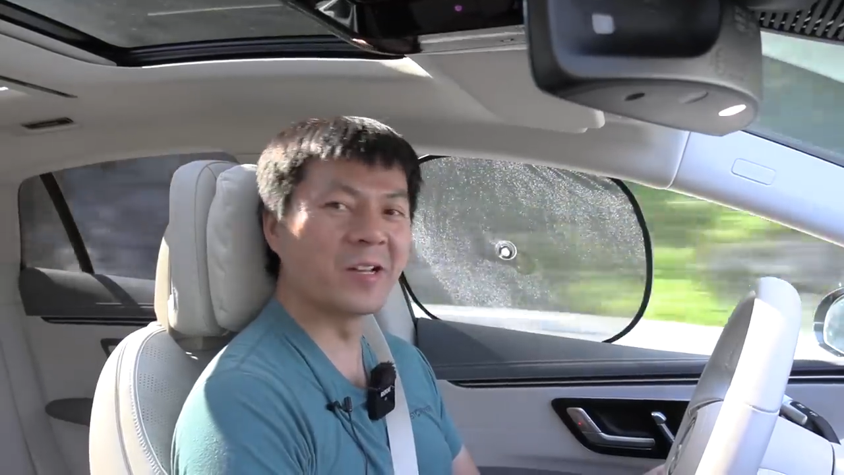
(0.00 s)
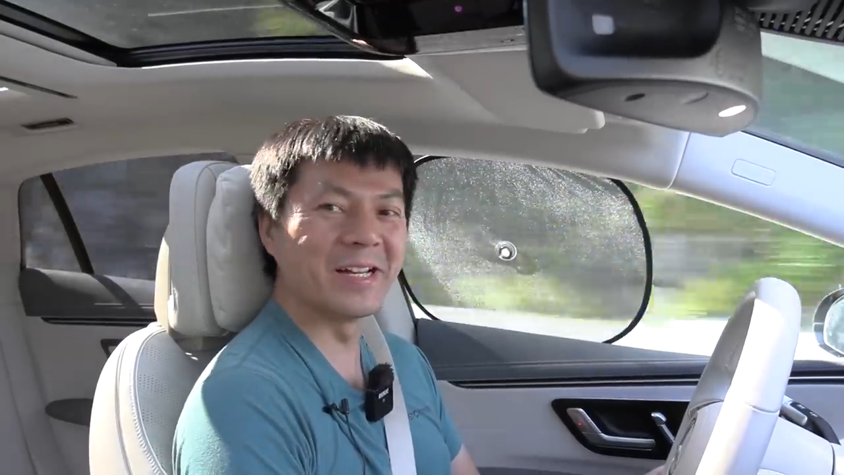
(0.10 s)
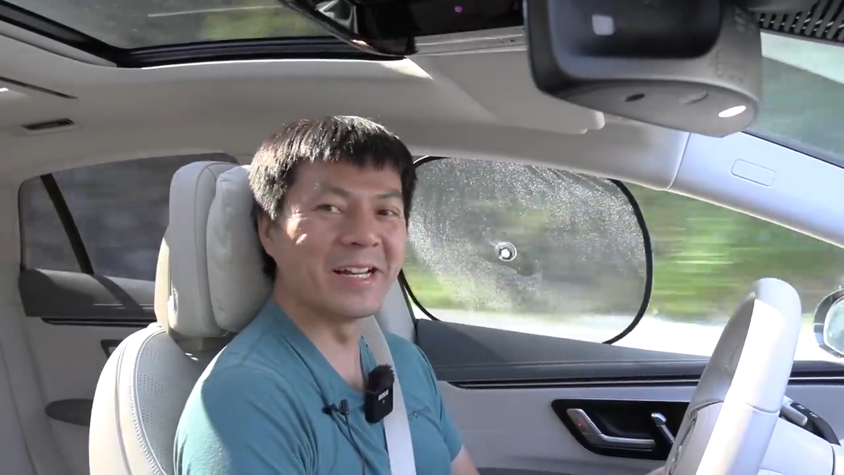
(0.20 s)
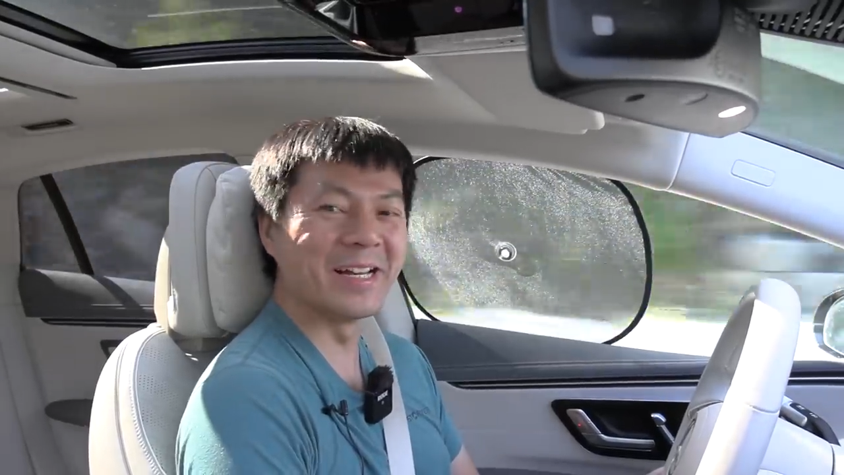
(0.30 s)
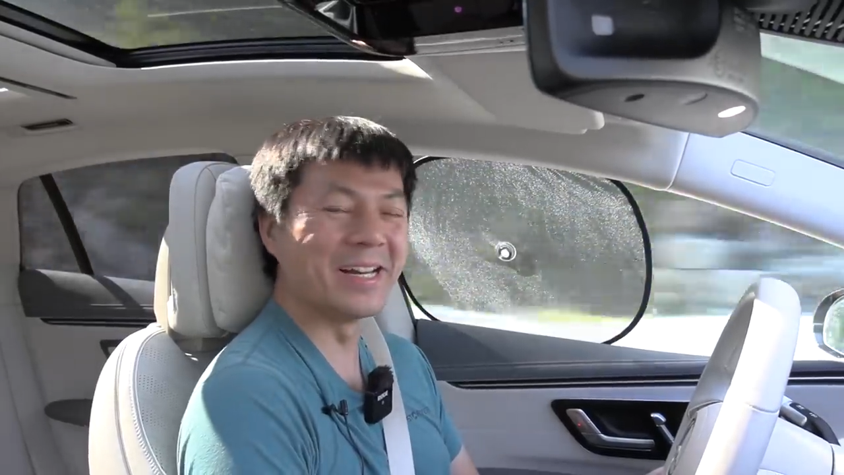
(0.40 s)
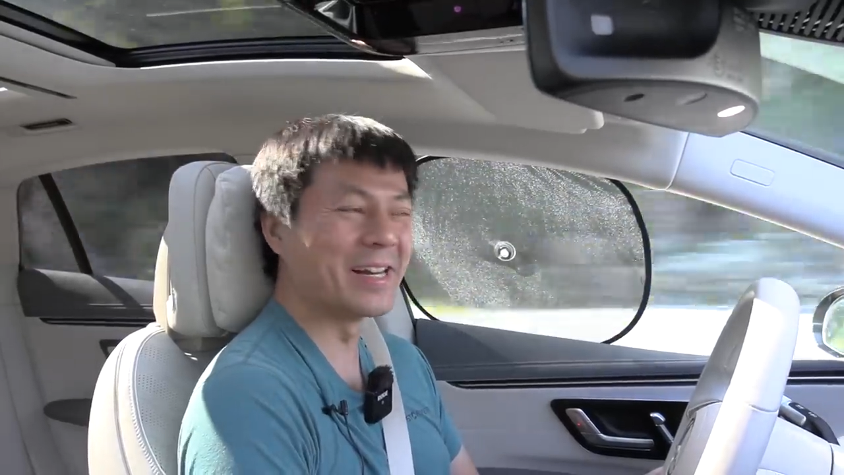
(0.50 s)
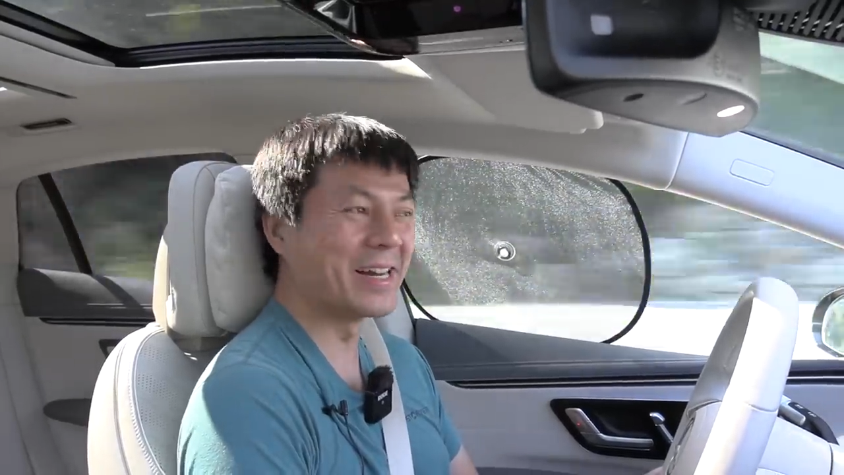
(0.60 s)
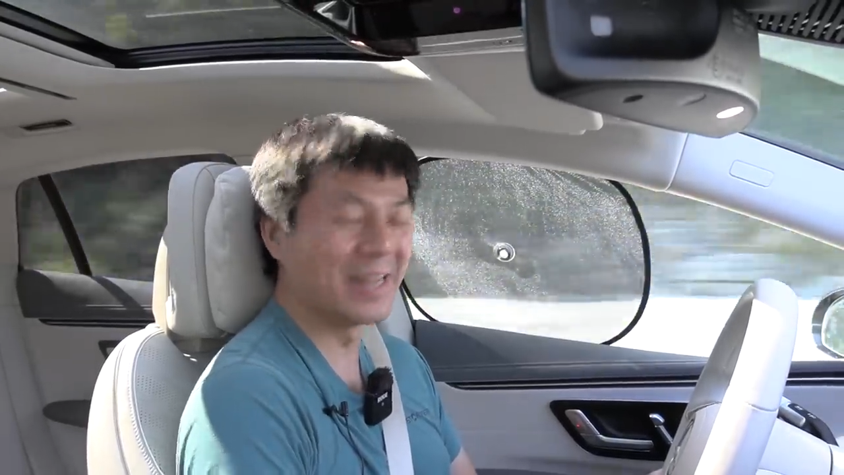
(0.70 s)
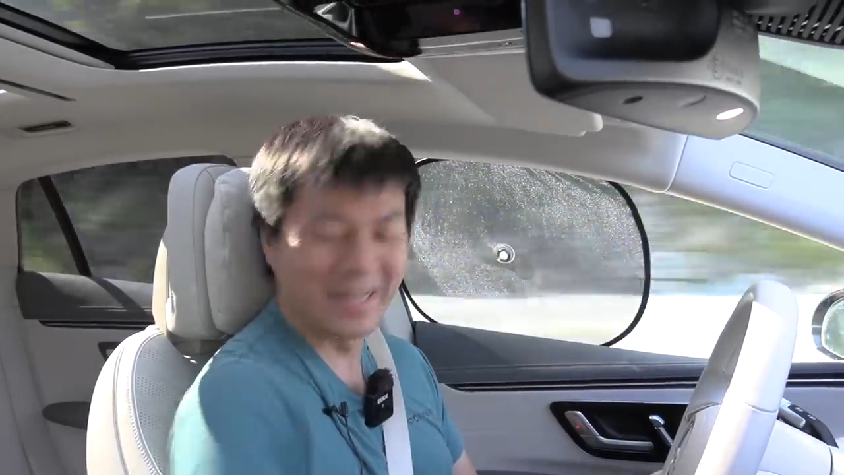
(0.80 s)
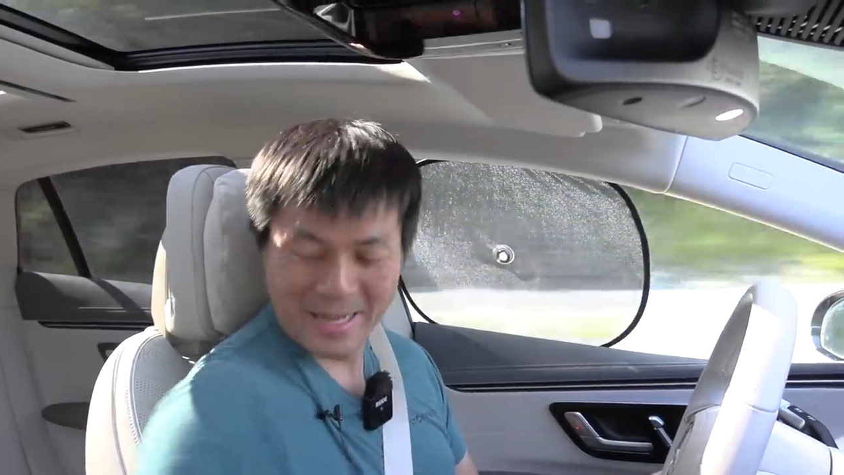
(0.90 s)

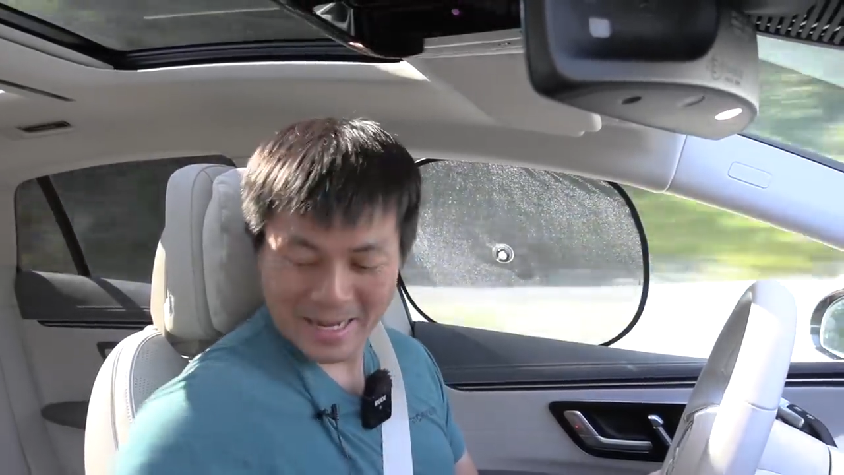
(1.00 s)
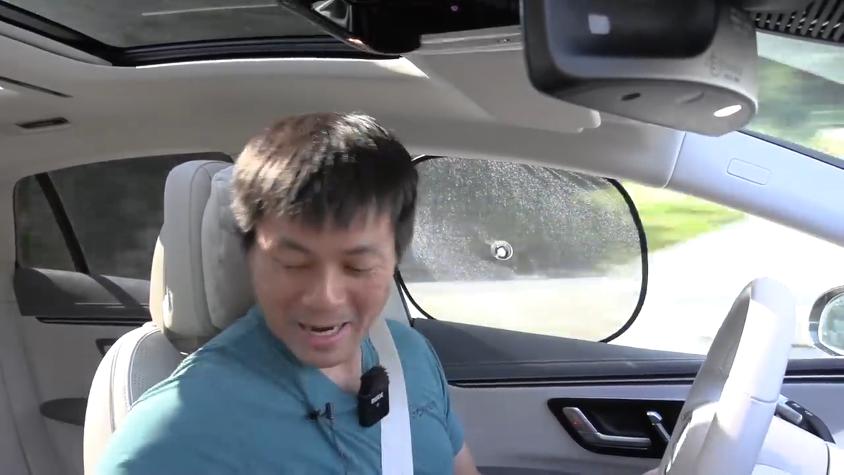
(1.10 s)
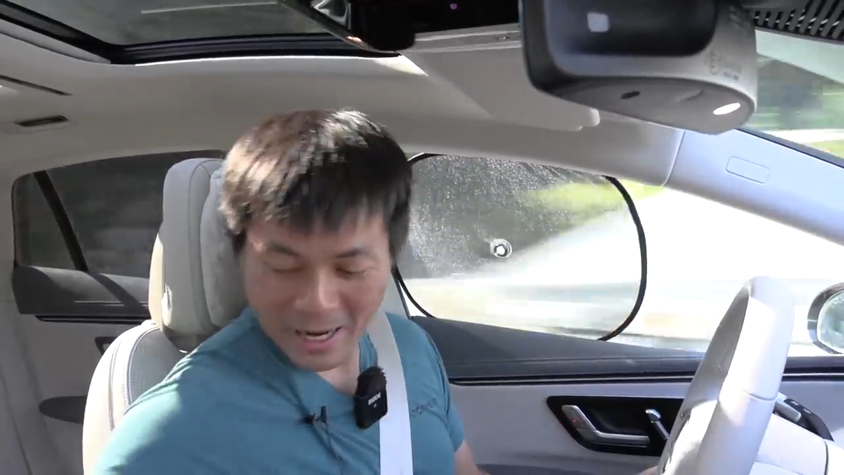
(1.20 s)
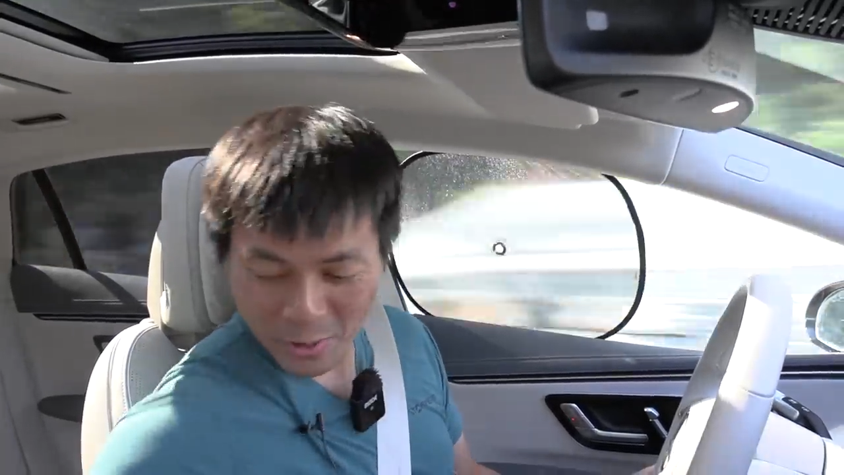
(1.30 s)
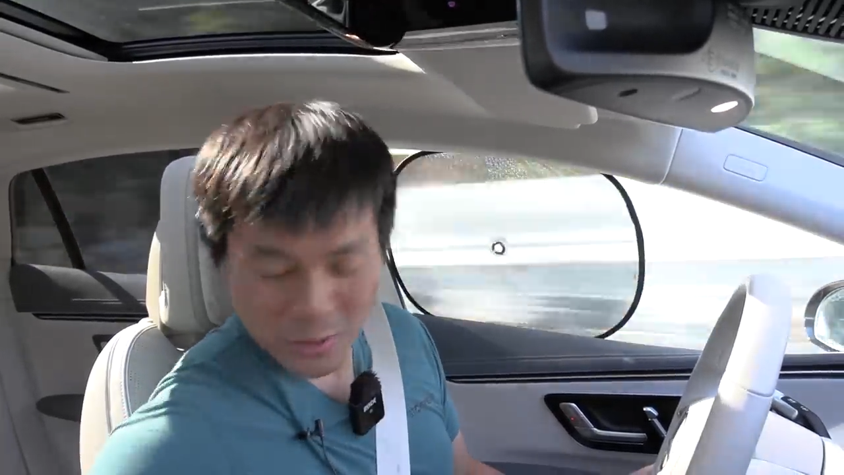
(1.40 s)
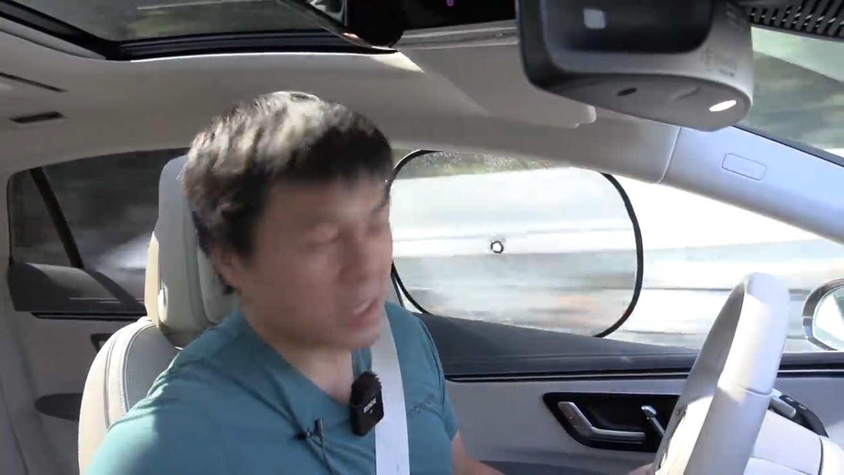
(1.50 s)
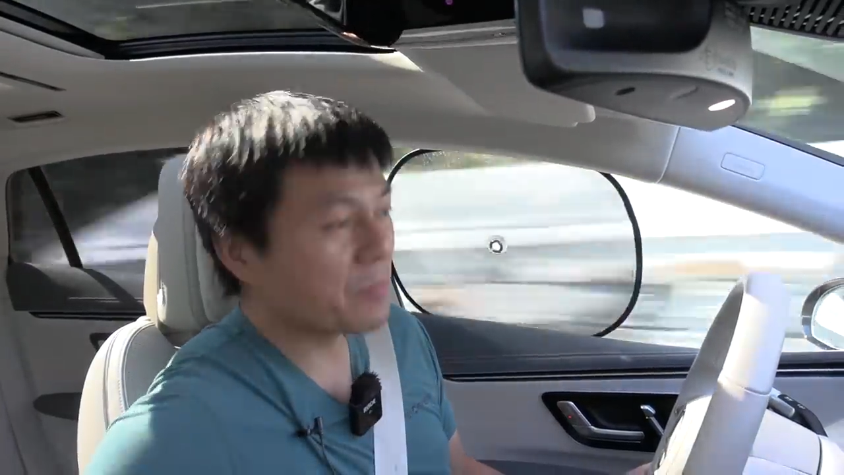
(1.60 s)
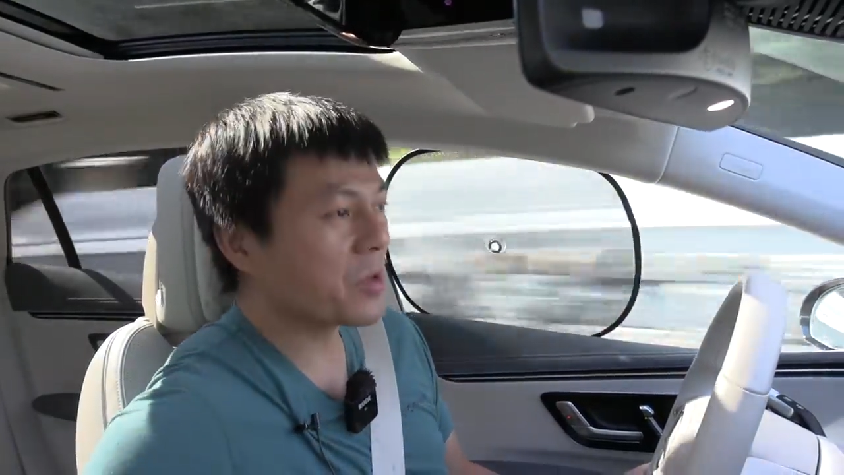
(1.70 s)
And also I